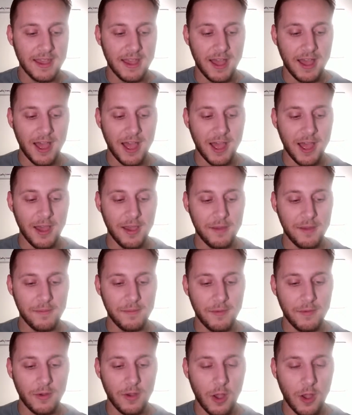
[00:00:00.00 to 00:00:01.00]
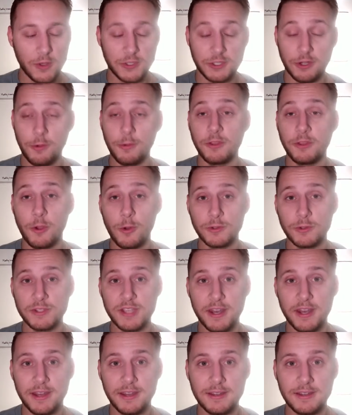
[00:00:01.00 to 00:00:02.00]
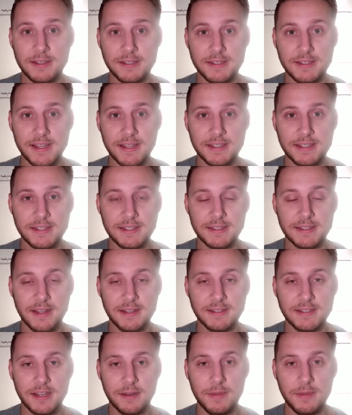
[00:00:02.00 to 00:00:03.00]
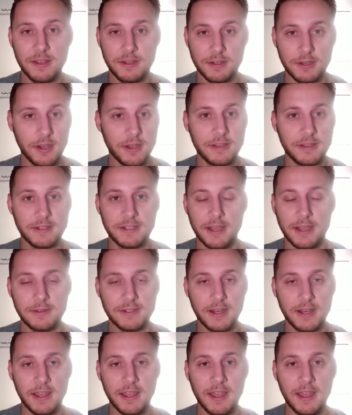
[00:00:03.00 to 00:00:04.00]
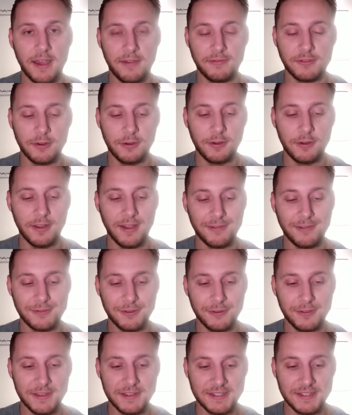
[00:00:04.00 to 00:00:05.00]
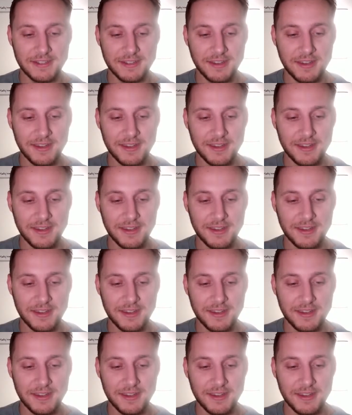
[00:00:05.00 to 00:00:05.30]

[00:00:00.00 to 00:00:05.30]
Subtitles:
I'll start with the goaltending, because that's going to be the talk of the town today after this